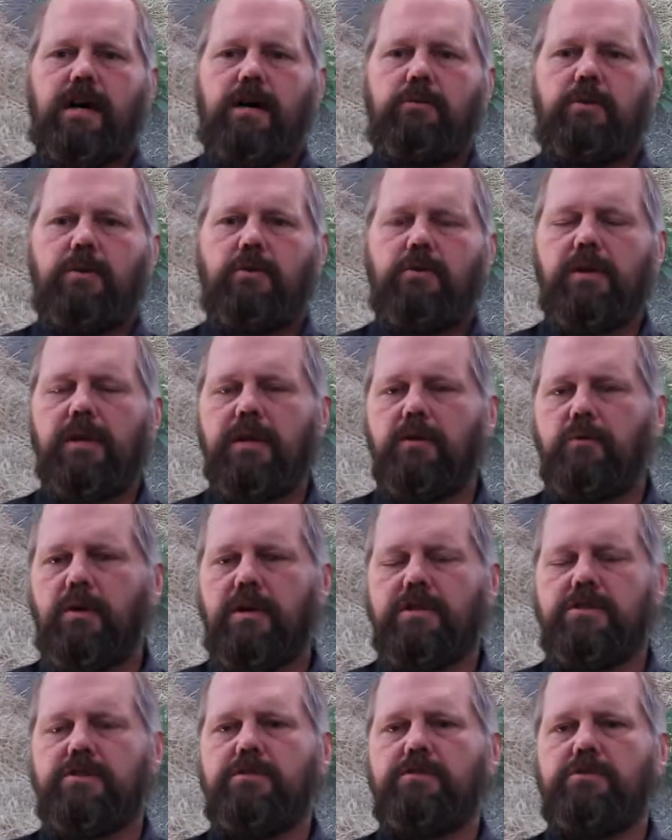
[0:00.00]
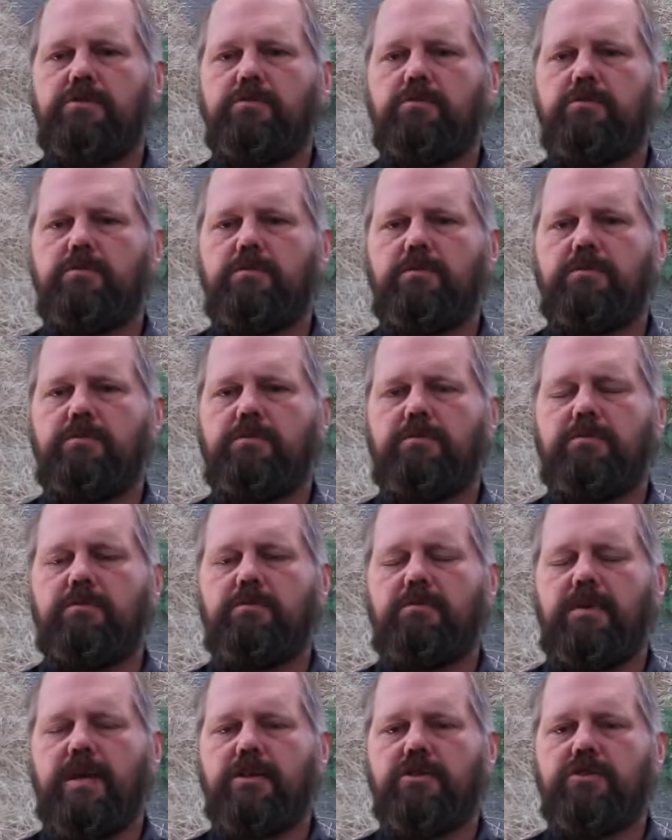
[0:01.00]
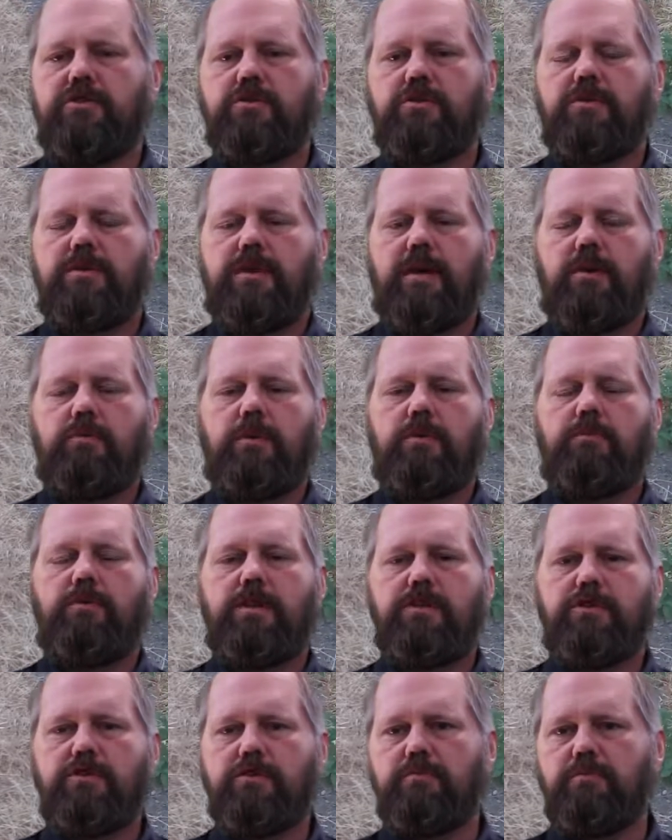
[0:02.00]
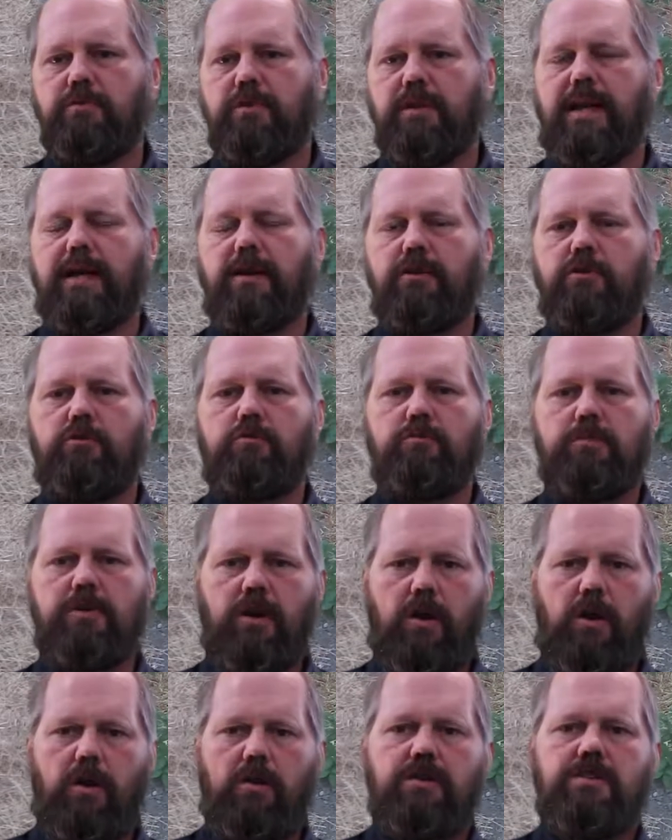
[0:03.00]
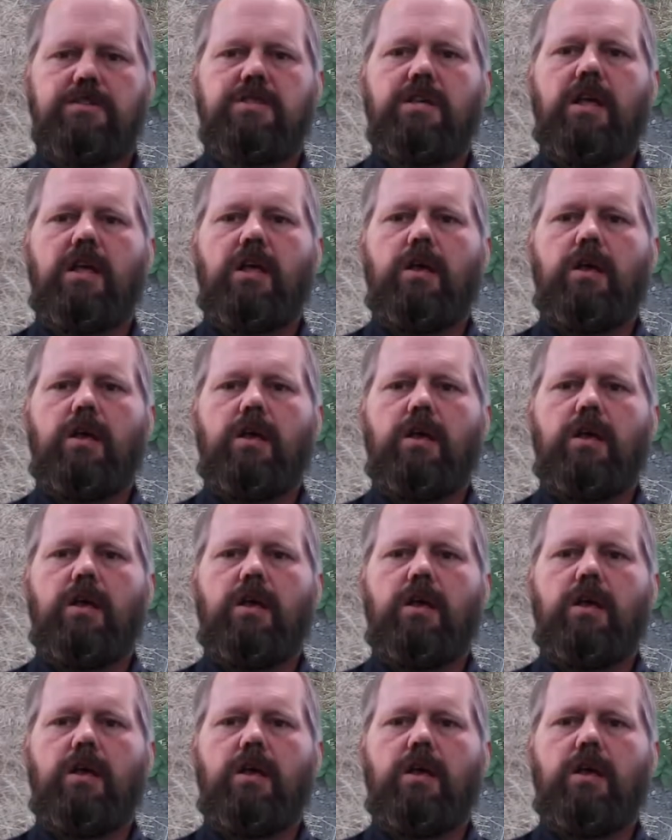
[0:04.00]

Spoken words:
we really want to make sure that when we do plant home gardens,